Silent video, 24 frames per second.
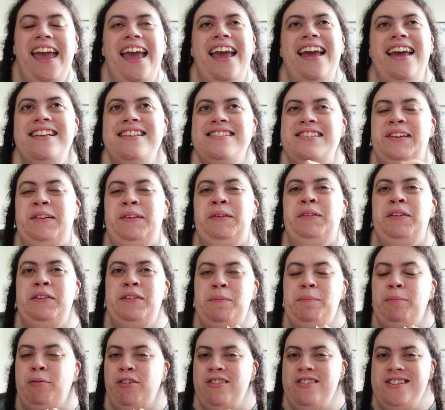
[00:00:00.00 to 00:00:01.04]
It's
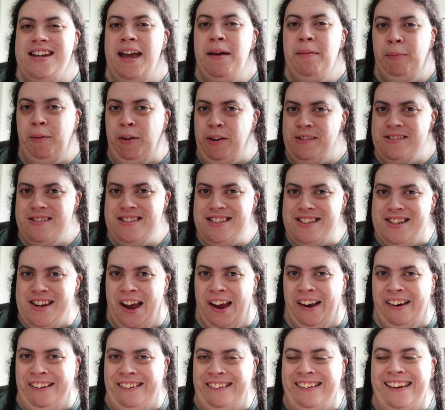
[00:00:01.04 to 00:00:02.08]
called Project
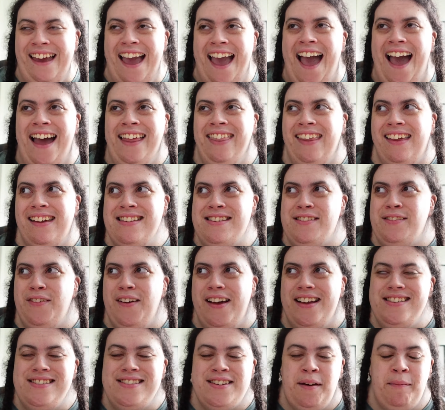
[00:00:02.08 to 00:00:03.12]
Moonstone, and that's the
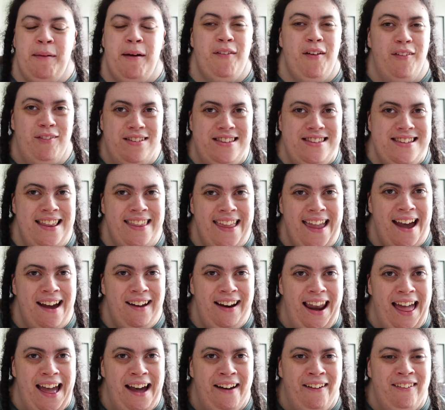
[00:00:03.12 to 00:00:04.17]
first time I've ever said that
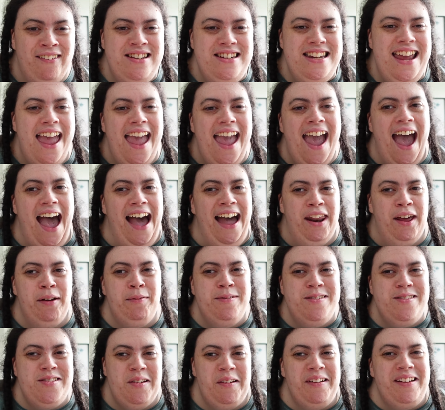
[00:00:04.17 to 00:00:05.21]
out loud, and I'm
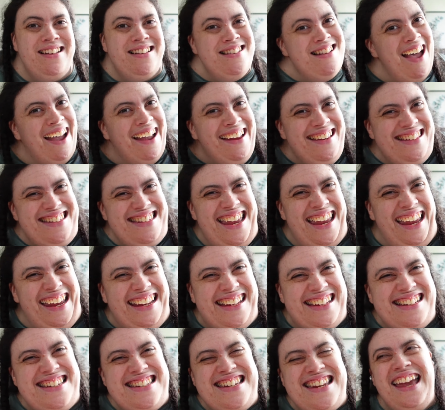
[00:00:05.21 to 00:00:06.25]
so
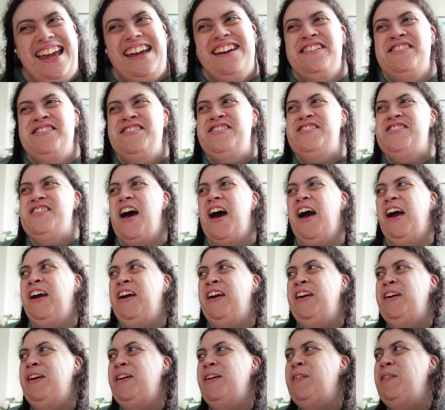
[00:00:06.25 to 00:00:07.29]
excited.
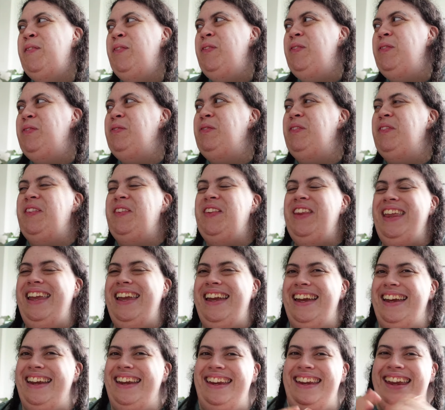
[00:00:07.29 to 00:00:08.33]
So
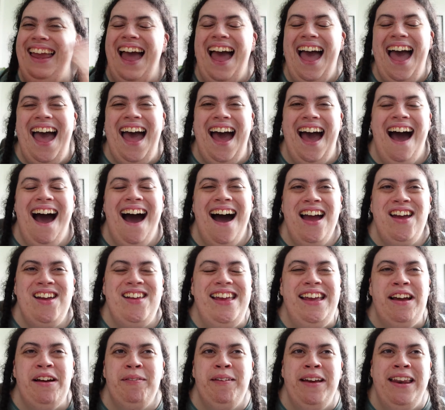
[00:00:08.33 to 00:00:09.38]
yeah, I
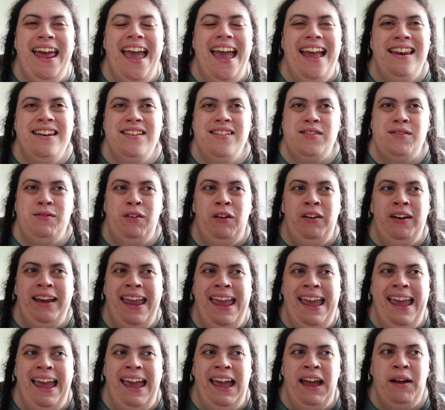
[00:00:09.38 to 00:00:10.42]
think I'm gonna end this vlog
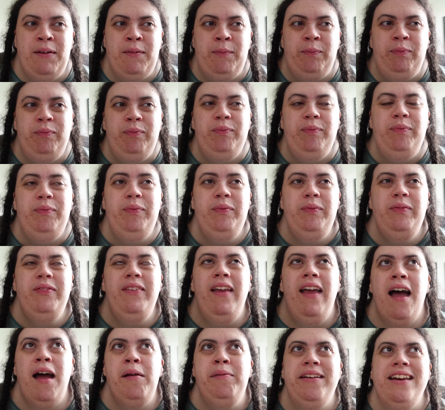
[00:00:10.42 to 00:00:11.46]
here.
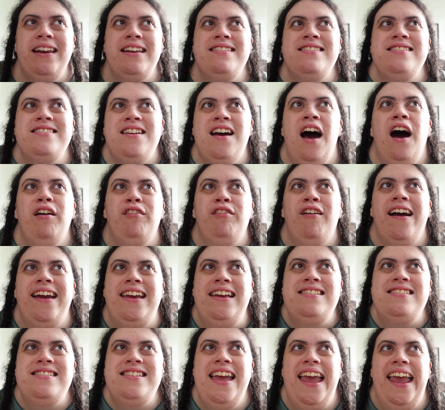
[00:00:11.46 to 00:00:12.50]
I'm gonna start
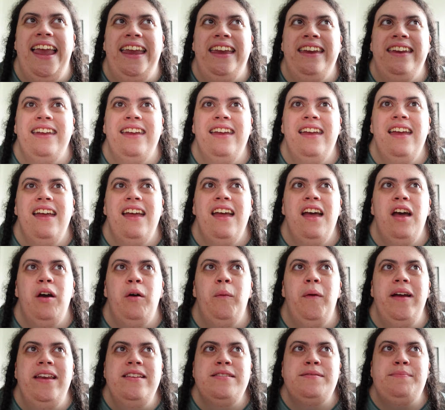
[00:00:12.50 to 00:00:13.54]
writing.
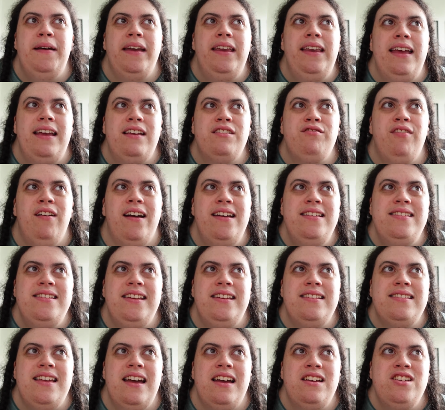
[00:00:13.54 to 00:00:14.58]
When is my next
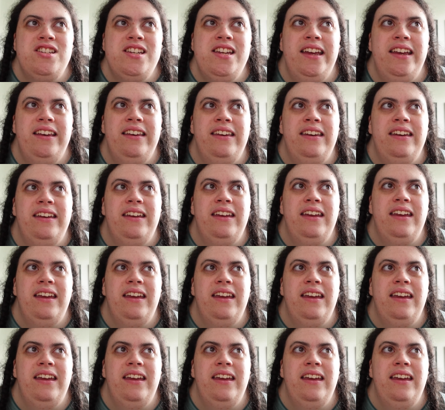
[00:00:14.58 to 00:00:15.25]
writing session?